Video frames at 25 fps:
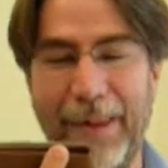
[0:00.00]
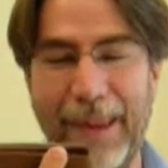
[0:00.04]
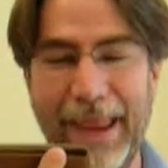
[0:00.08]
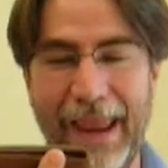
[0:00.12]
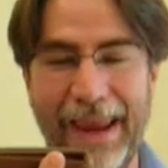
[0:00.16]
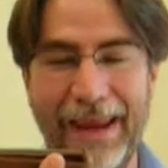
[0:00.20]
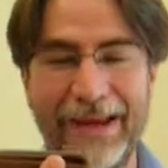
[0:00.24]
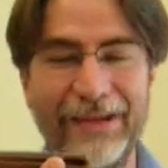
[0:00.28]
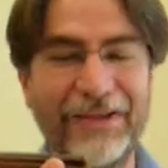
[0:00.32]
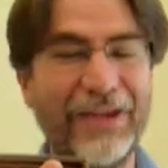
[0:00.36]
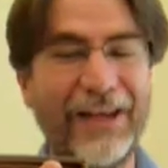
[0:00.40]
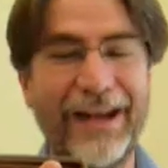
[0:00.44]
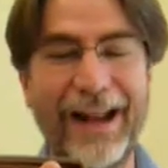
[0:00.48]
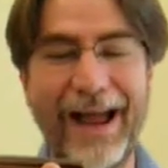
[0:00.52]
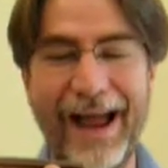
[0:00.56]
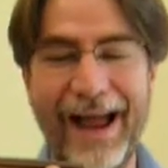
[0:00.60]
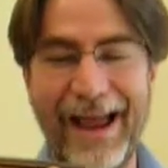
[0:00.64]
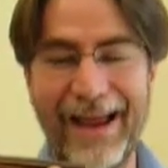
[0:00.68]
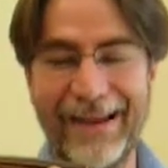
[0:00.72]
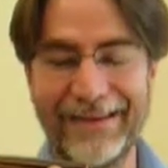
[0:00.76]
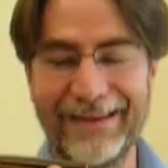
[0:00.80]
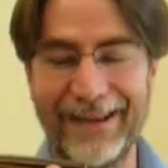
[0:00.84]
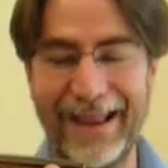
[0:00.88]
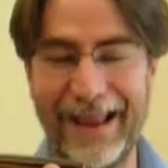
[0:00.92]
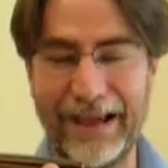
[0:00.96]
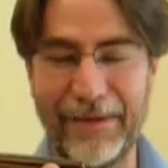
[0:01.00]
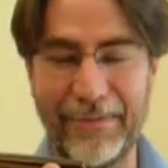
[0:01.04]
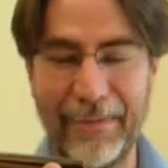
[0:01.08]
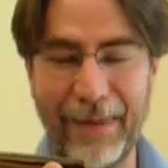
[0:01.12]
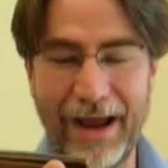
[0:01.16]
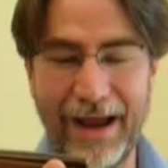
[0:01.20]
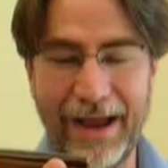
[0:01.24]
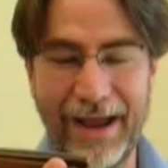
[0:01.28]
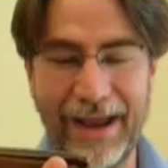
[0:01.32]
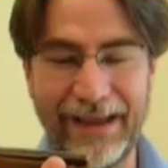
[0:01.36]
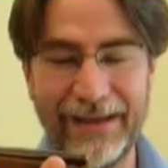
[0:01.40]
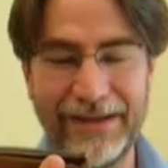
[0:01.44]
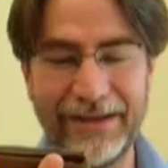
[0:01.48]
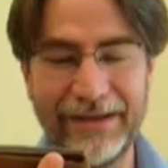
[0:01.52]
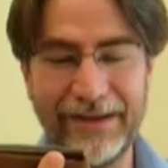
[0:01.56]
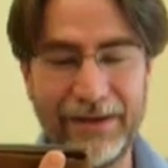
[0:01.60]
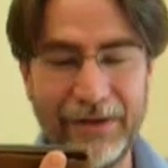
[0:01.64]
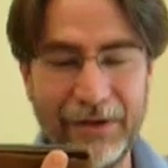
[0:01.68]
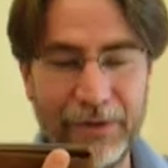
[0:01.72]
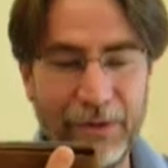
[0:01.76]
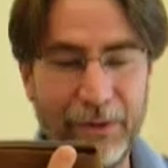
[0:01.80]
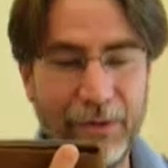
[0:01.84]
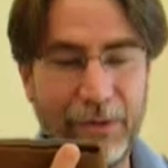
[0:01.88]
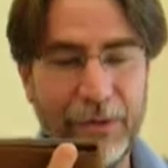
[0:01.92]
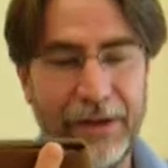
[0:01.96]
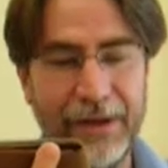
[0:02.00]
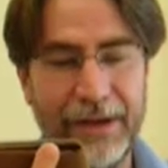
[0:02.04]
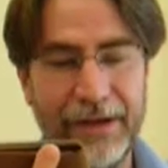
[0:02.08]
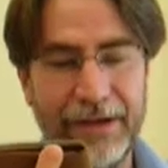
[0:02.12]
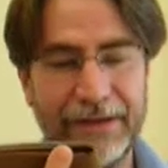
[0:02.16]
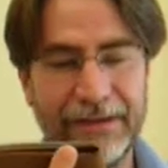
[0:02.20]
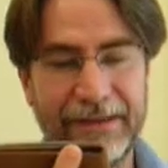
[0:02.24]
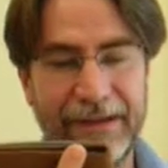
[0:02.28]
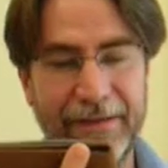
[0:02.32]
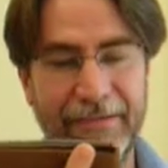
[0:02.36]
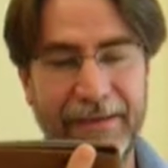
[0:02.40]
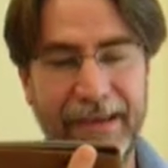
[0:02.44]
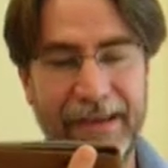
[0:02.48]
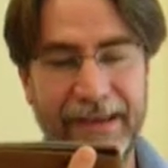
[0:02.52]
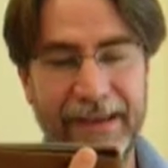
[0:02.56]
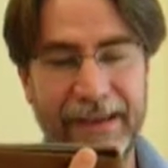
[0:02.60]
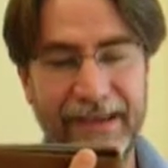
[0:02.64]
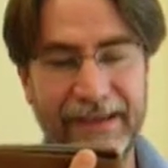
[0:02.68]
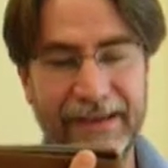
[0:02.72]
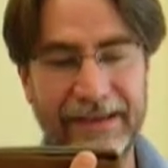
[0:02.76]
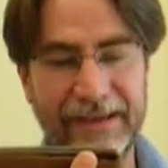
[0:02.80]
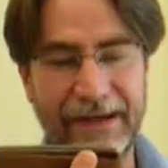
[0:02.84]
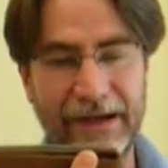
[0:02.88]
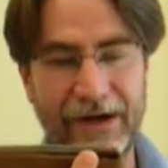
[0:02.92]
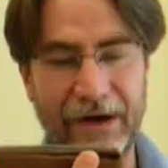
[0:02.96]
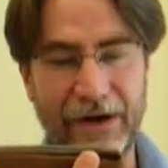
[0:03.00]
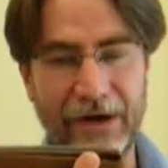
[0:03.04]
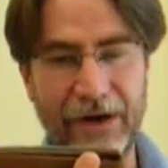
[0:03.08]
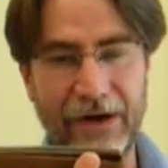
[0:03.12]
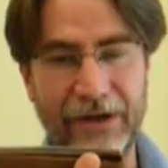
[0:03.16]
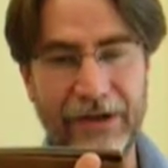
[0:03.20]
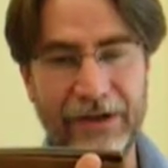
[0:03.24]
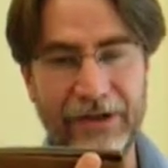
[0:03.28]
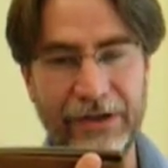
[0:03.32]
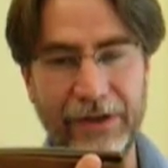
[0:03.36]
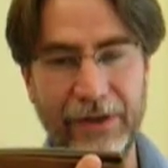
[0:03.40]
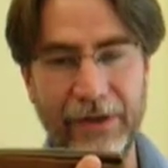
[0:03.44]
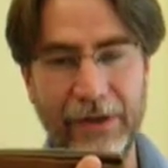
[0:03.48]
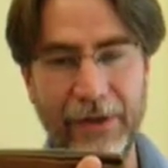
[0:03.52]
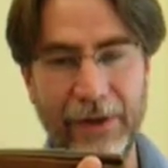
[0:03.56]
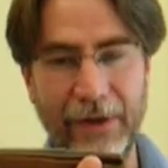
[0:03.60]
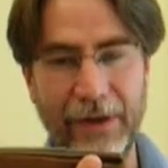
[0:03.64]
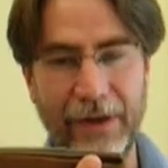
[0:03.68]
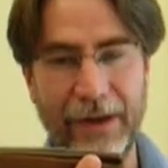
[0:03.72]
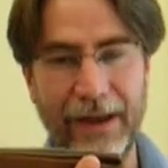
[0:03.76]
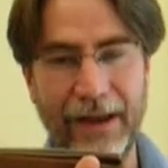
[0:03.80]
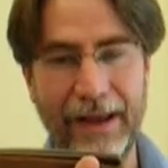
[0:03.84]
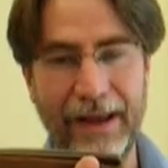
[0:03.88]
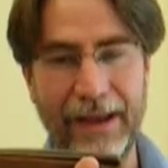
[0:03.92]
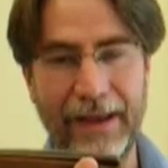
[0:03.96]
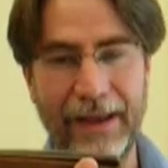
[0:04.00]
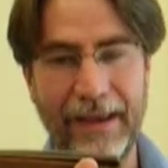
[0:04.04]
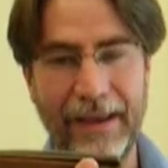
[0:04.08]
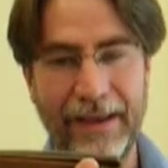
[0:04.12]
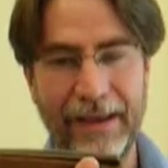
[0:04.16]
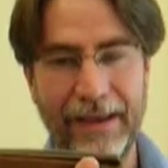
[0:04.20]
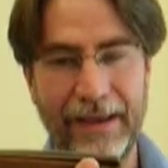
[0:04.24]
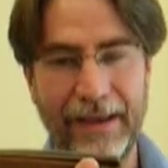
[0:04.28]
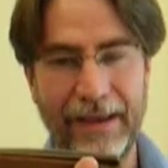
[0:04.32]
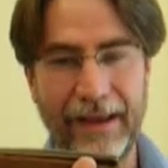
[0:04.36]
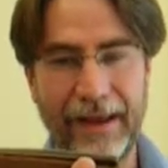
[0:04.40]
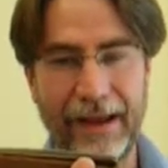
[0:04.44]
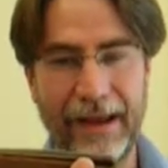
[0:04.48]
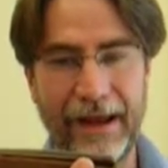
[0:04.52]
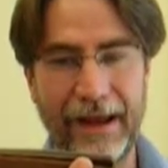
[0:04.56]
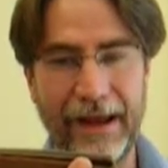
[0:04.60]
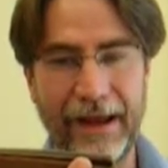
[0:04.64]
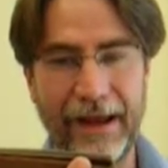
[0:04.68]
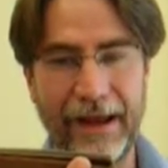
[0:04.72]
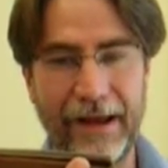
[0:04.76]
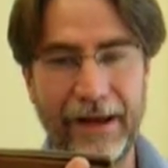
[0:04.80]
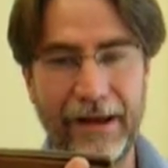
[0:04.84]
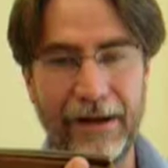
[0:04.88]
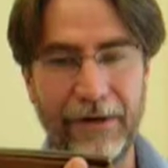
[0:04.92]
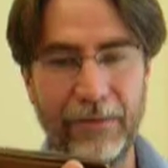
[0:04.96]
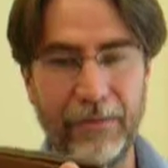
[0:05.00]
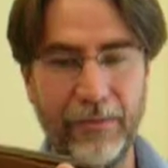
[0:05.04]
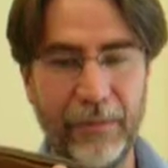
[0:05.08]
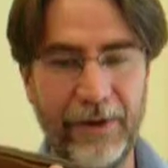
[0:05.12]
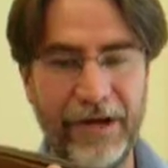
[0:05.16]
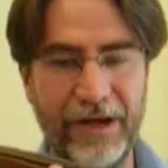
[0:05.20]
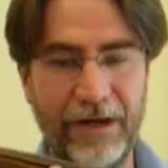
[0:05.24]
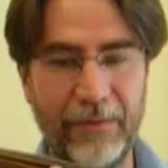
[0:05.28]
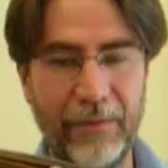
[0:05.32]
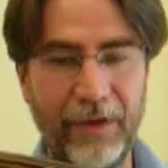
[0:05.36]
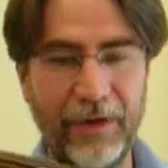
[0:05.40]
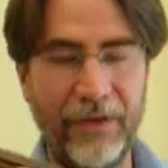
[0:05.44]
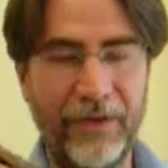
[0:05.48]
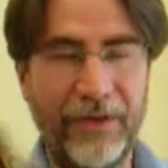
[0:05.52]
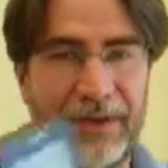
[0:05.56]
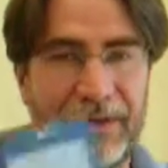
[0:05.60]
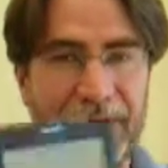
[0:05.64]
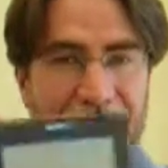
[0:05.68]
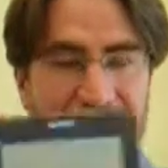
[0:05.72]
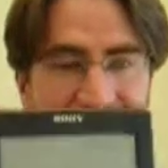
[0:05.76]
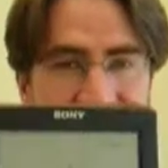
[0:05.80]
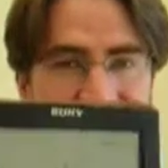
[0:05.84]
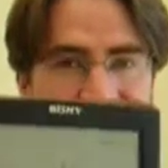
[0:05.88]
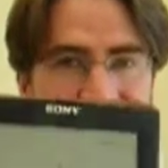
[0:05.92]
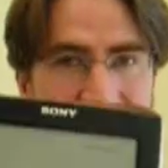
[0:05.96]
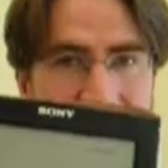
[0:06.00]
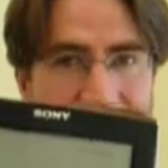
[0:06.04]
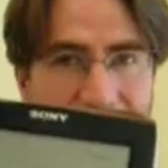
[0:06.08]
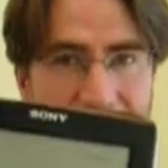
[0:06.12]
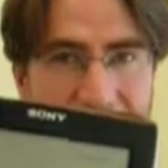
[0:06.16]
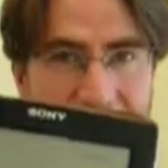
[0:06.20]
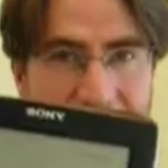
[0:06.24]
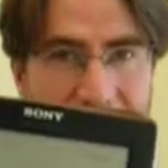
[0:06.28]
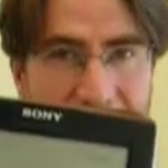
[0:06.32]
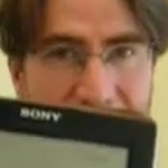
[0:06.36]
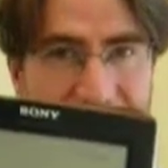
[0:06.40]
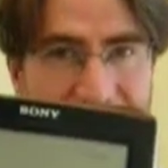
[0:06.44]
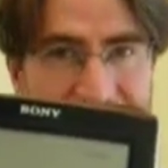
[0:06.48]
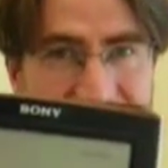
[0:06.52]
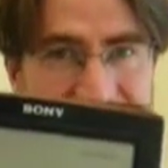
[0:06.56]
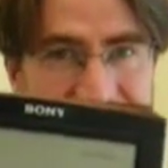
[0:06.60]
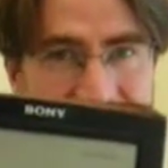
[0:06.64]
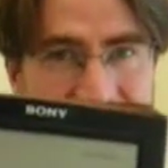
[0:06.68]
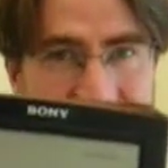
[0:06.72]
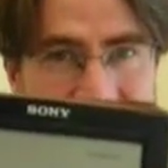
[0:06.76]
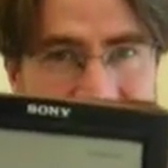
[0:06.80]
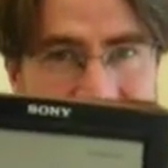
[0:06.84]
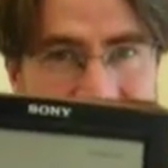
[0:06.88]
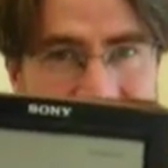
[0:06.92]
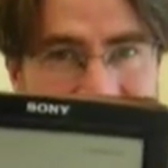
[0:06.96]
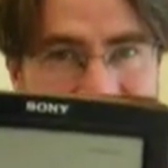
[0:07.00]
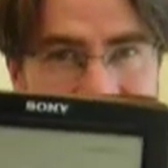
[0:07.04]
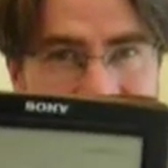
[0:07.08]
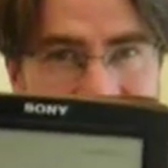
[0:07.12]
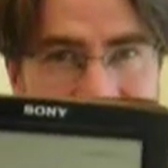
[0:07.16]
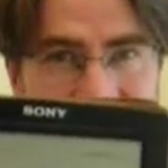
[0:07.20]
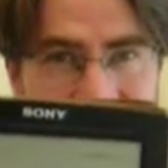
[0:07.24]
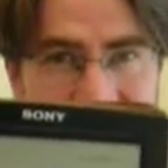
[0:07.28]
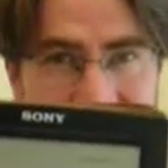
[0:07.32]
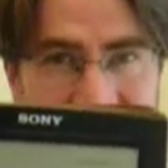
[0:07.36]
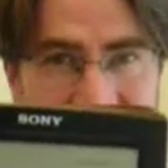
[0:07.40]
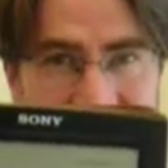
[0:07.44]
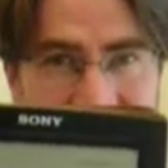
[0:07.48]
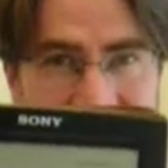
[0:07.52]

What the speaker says: aged eyes like mine to something that's nearer to readable. This is the large size of text